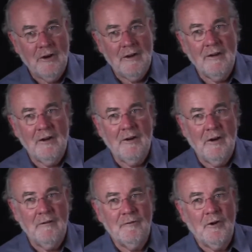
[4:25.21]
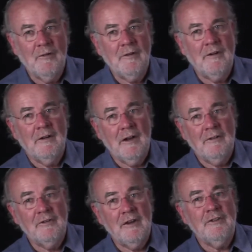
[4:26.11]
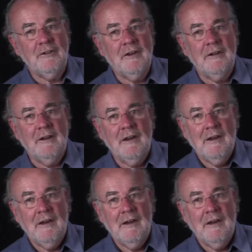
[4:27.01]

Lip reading: involved in assessing